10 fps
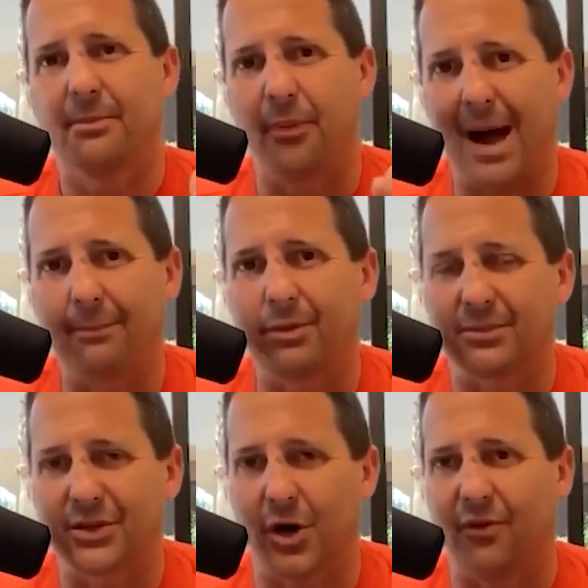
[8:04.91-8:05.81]

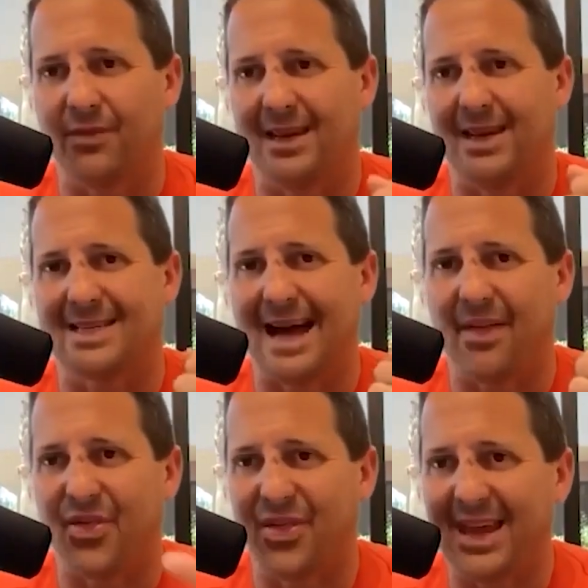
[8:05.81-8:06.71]
problem solving. He's
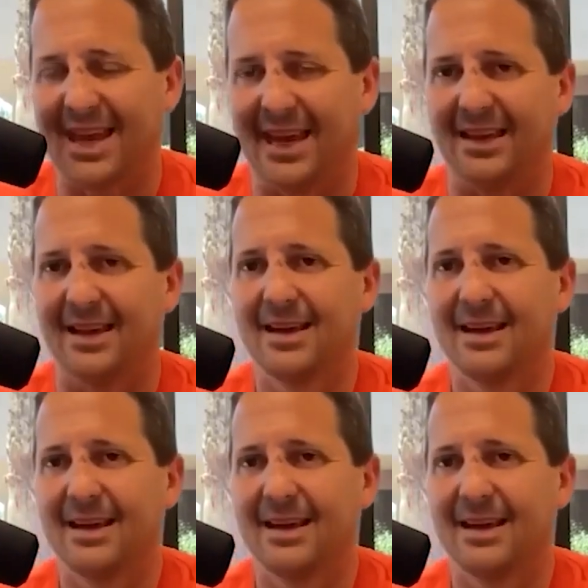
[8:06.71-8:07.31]
not thinking.